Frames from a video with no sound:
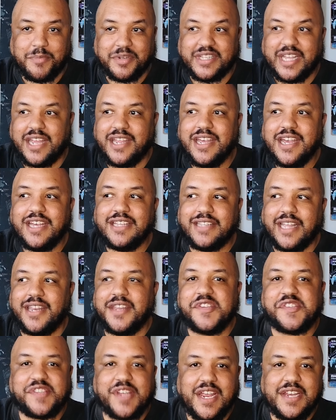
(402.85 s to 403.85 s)
But they
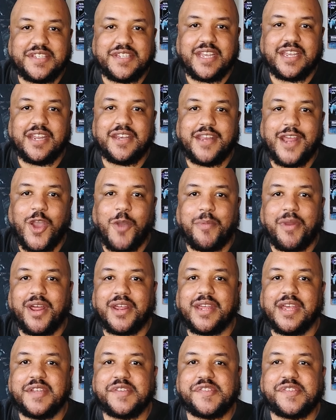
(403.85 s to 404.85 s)
didn't say take it down, but I
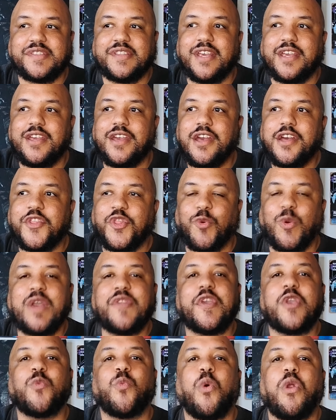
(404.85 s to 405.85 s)
guess the
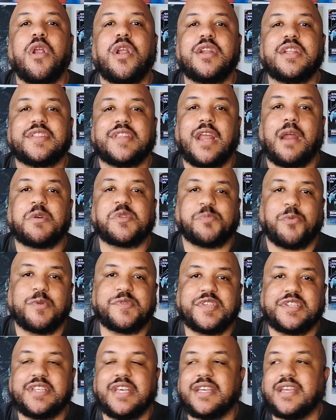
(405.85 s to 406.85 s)
way they worded that I was
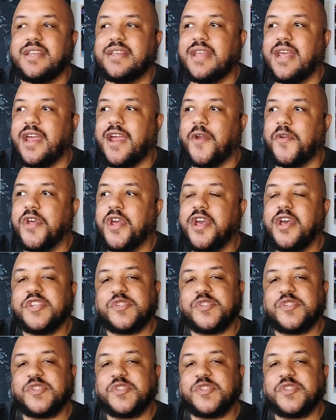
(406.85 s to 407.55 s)
supposed to take it down.